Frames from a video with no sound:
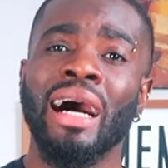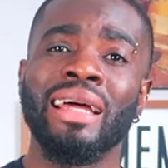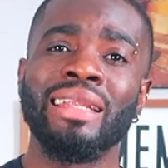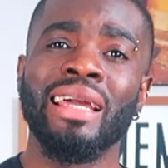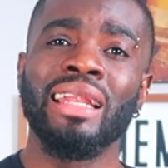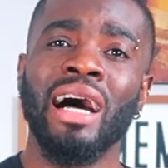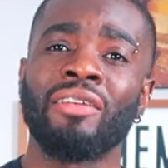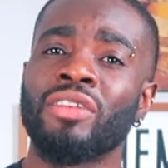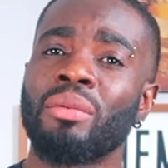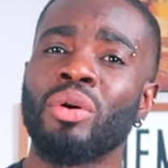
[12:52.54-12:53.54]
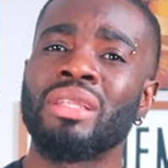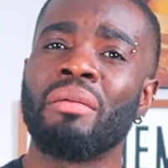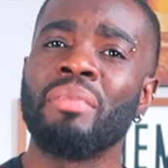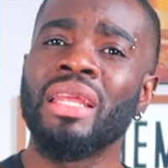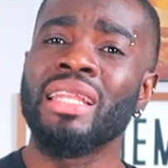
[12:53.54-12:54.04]
and then after about
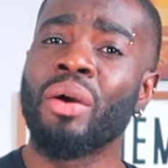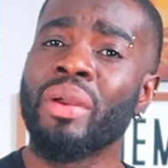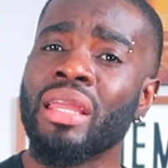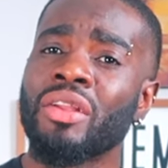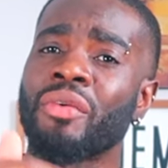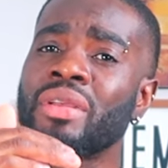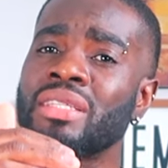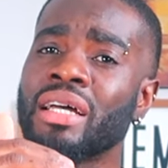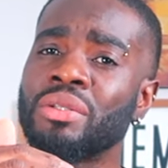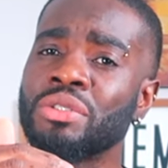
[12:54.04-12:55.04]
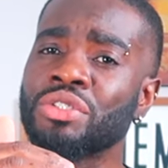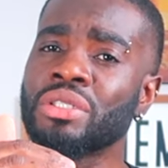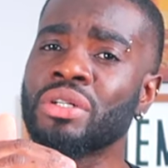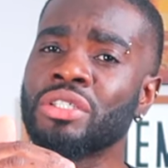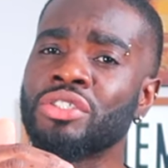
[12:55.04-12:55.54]
a minute then we increase that to
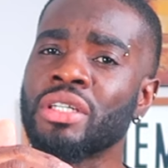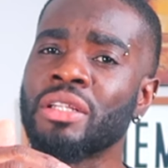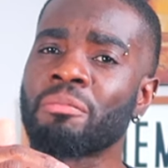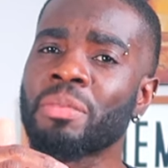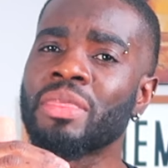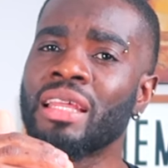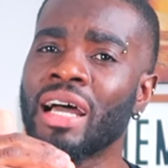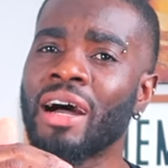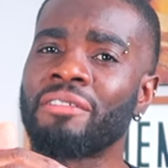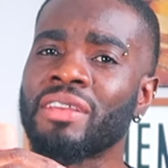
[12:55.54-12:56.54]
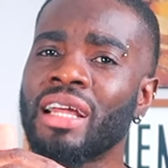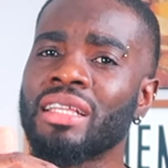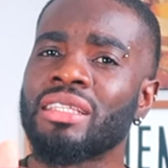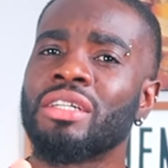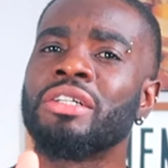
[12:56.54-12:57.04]
300 then after
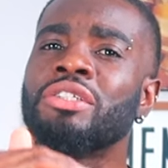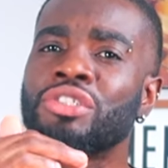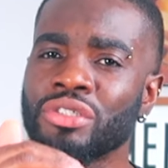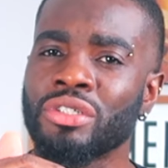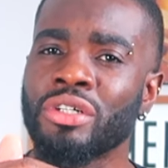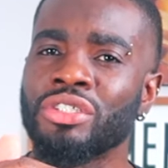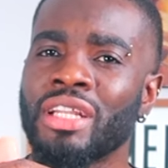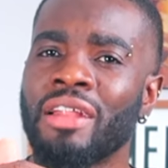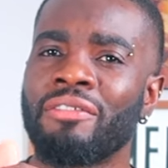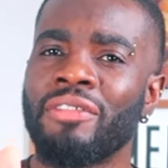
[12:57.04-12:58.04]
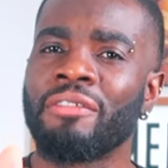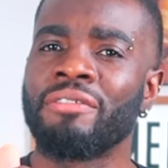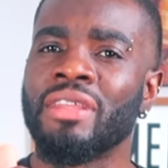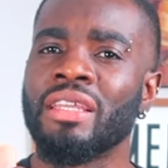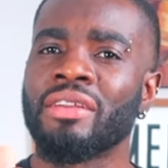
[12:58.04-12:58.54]
that
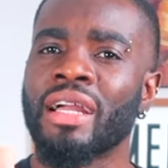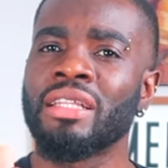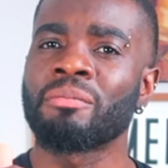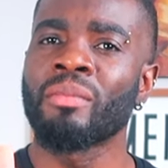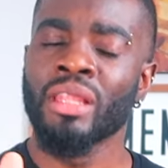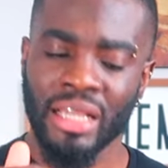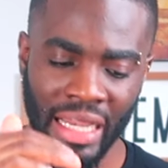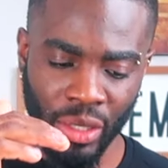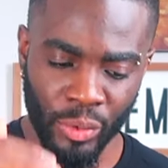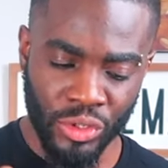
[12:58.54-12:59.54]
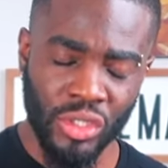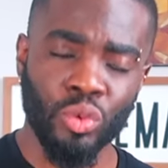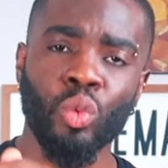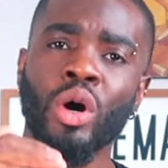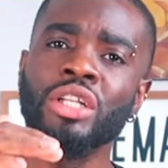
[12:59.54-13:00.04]
315 right and we just
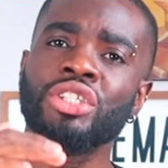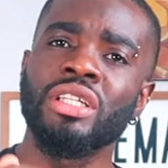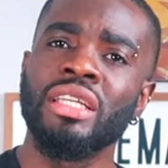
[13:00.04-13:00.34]
watch the